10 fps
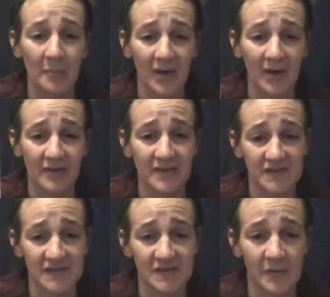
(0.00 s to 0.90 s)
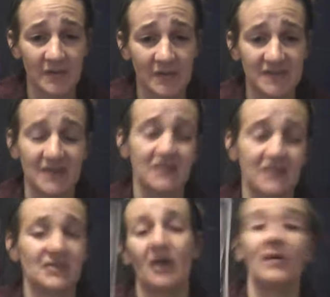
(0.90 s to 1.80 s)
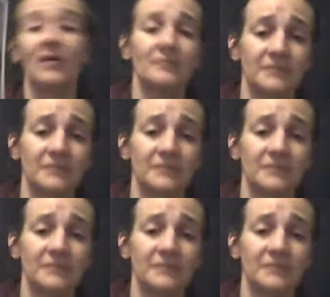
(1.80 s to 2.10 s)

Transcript: But this is about standing tall,